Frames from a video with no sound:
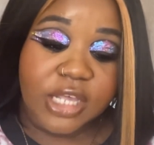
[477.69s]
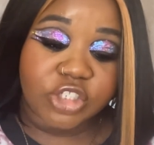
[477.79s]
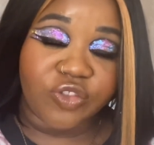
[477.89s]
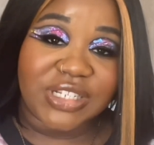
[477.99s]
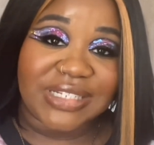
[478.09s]

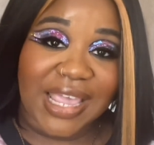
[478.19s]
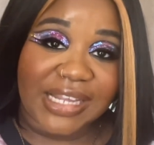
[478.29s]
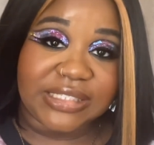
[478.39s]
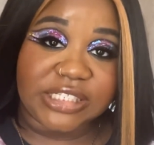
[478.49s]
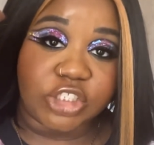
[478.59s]
so this is
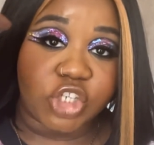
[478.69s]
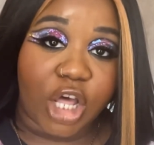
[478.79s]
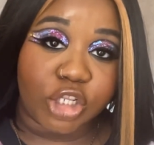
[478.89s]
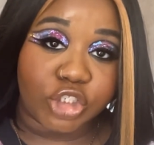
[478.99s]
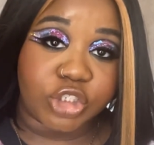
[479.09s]

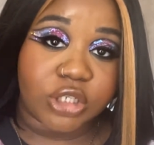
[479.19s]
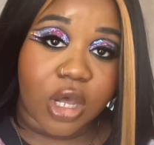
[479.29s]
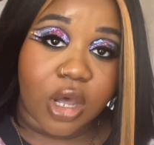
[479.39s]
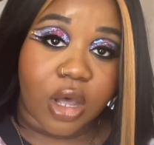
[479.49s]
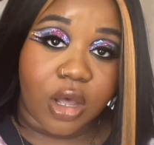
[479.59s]

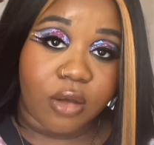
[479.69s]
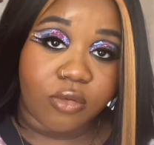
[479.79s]
$18